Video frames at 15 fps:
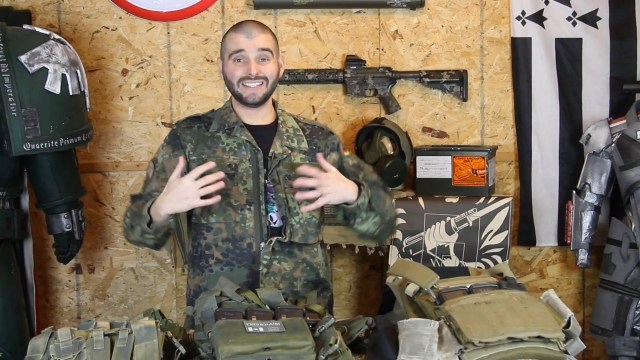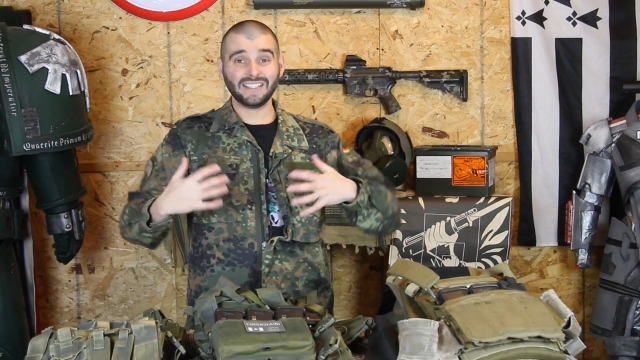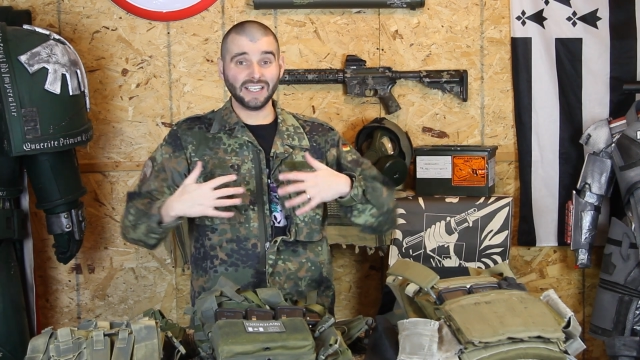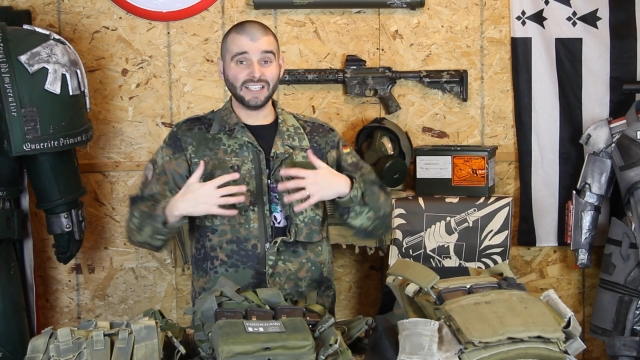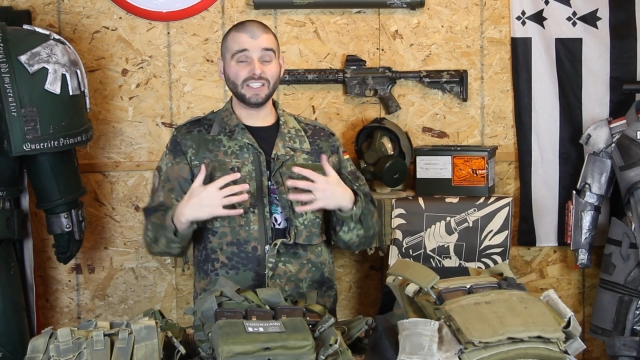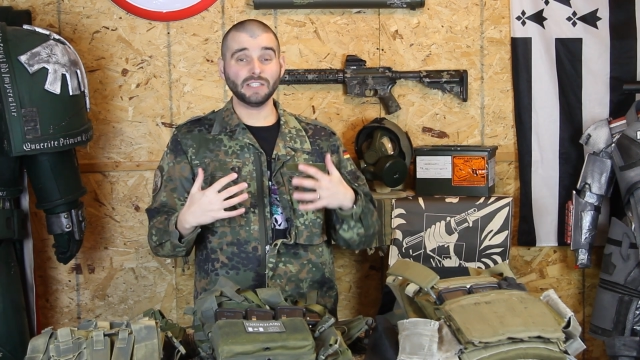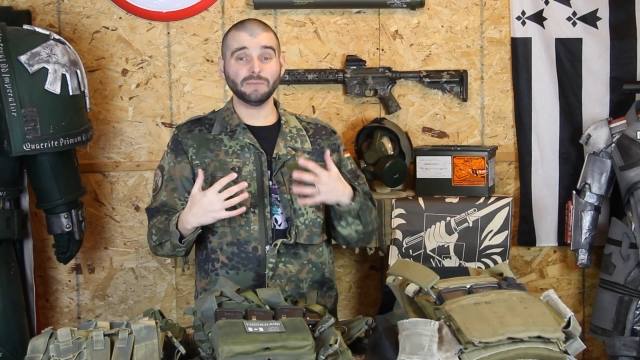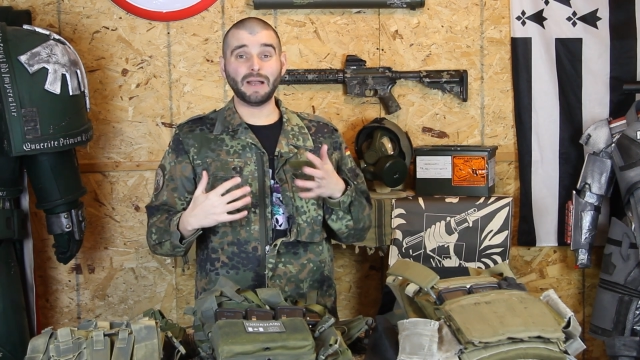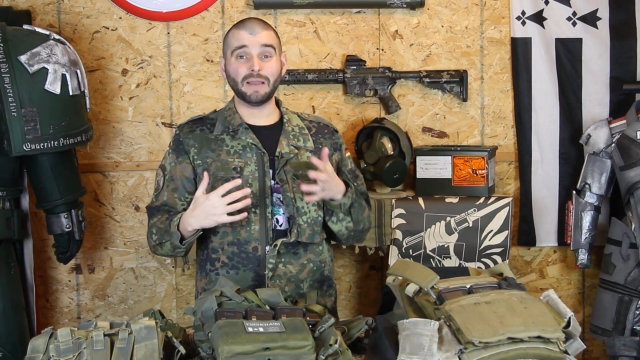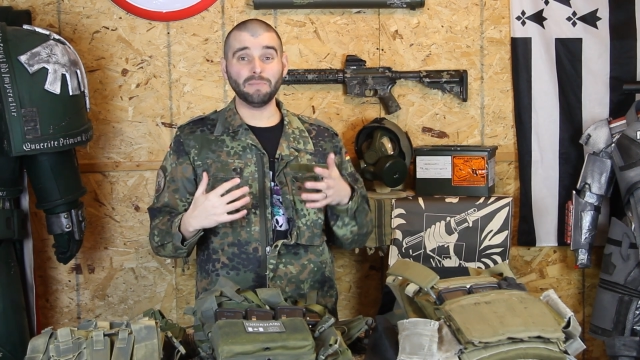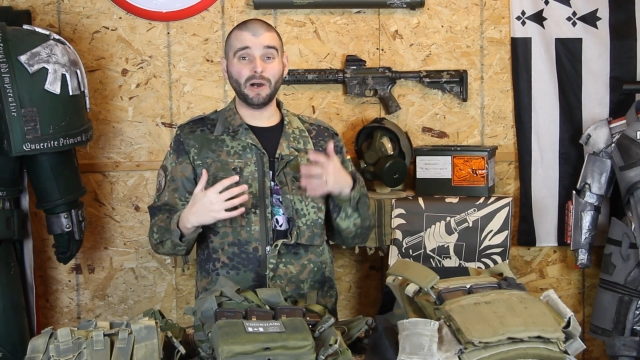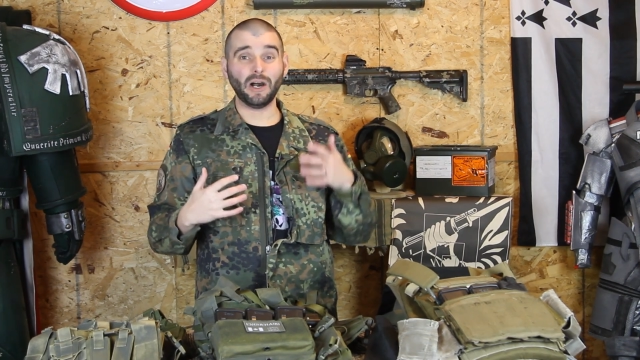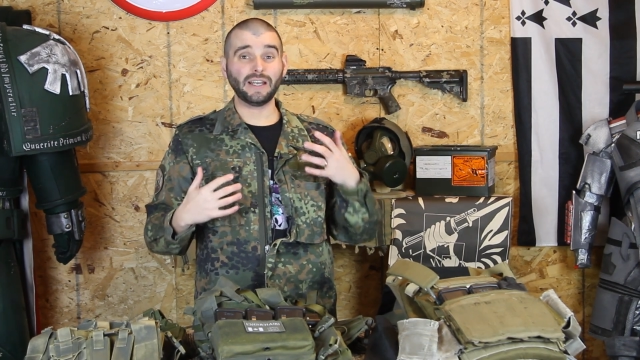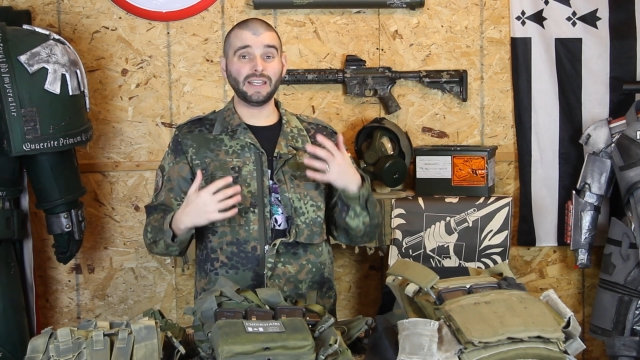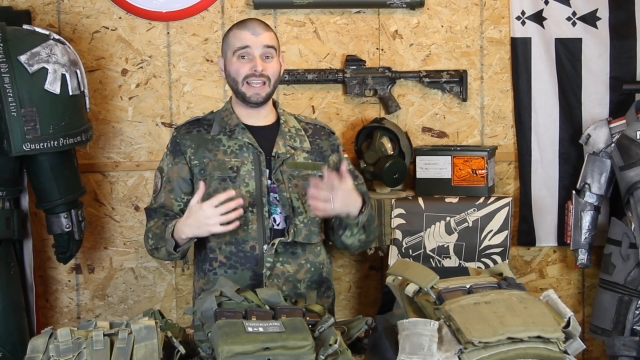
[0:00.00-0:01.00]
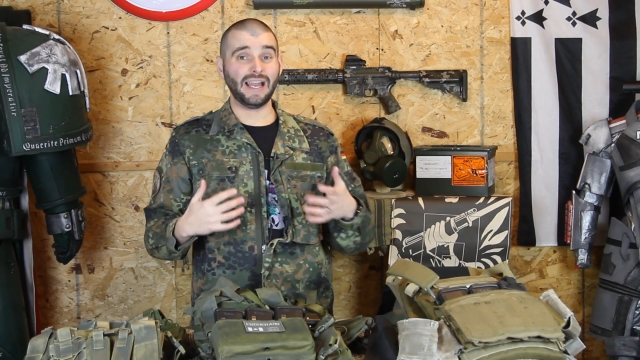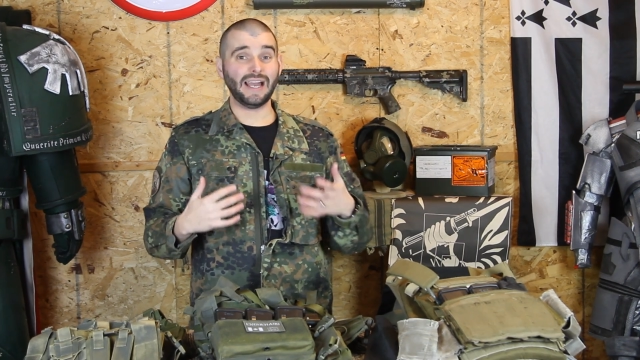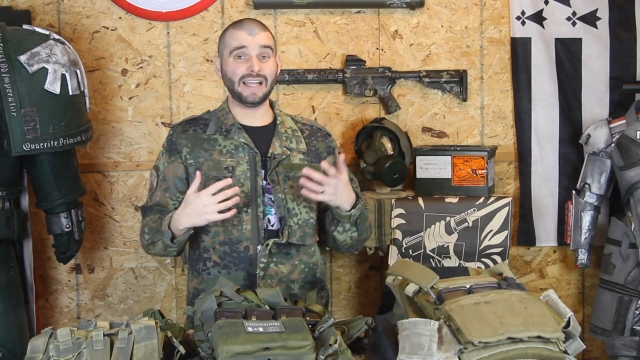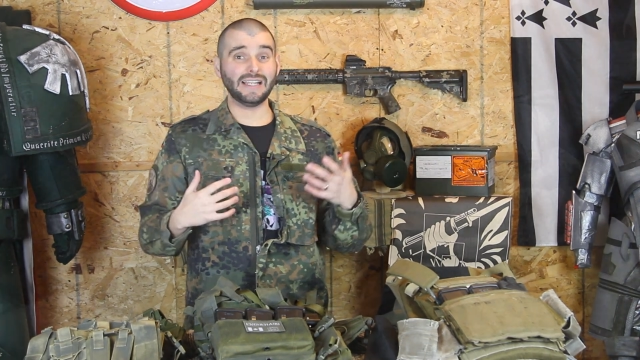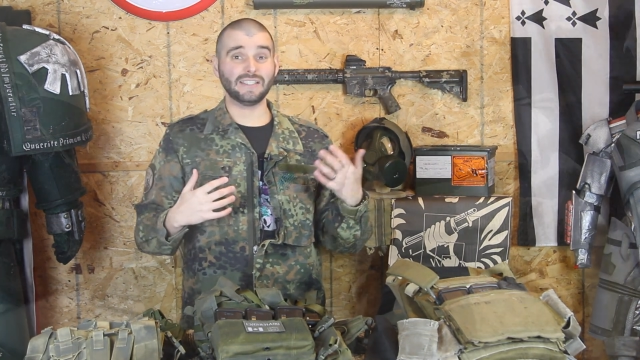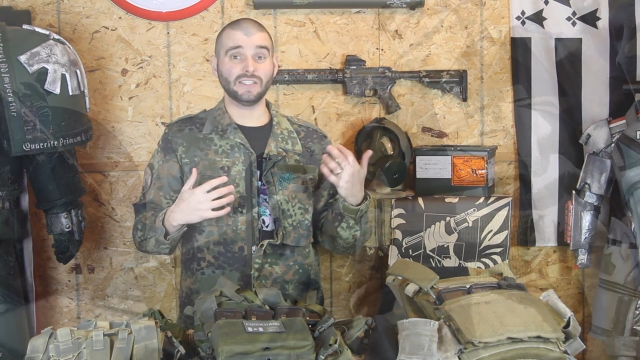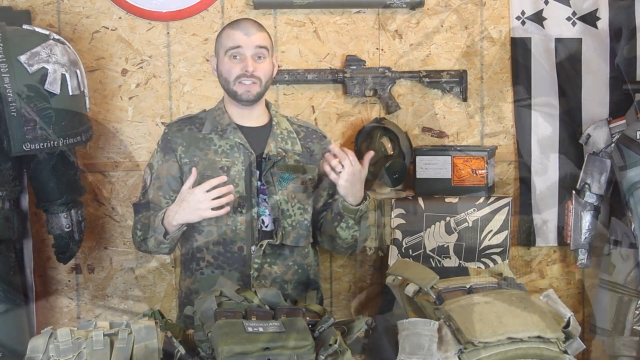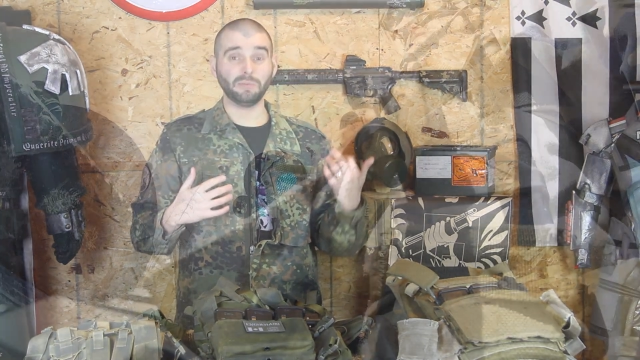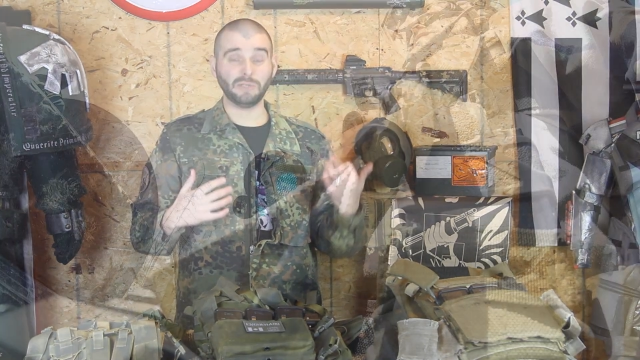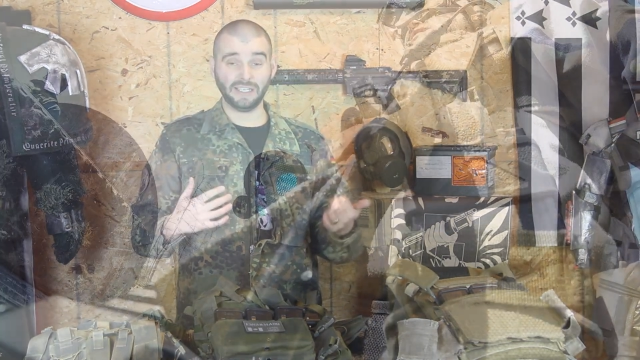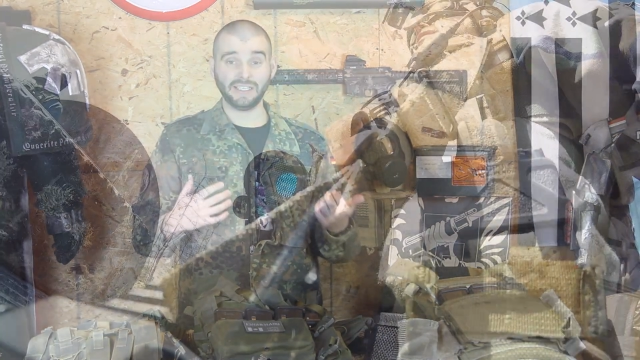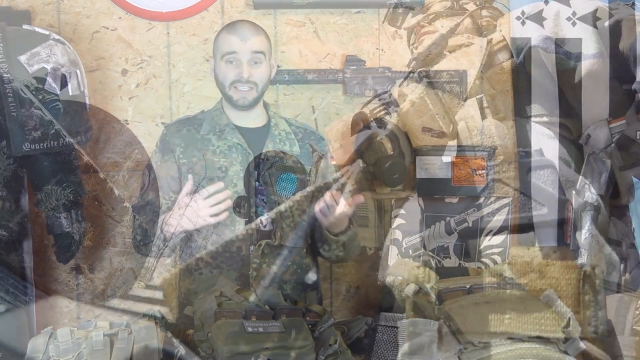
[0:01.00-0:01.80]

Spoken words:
tight to my body as the plate